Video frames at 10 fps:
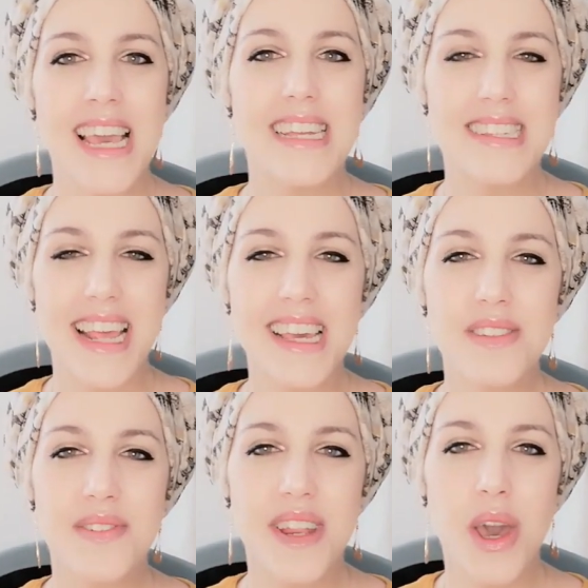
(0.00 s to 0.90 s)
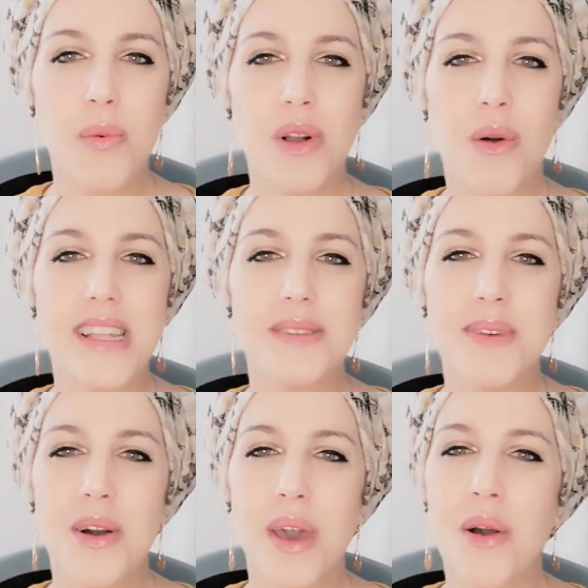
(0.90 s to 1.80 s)
In today's video, we're going to
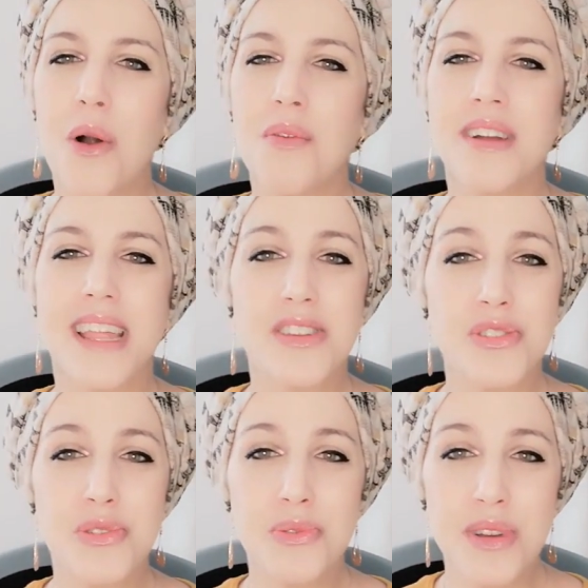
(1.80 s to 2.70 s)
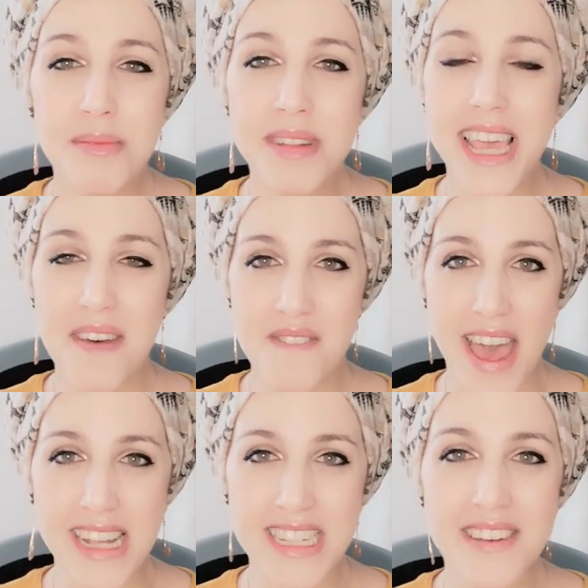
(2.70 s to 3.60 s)
be going over an extremely
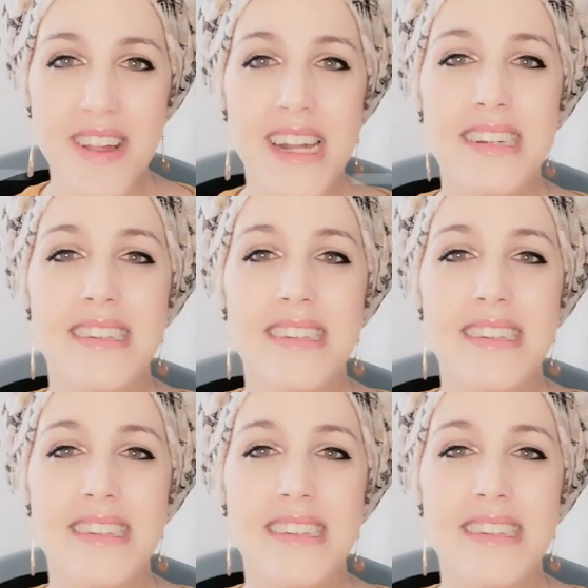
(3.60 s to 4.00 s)
effective